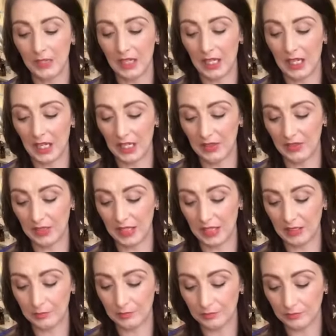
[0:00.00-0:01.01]
And then
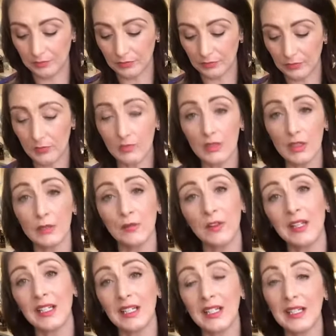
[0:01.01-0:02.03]

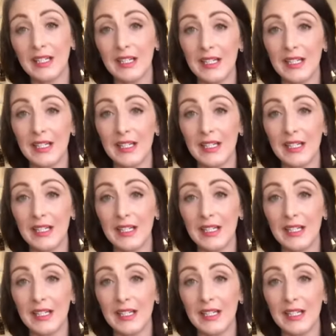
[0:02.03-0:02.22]
finally,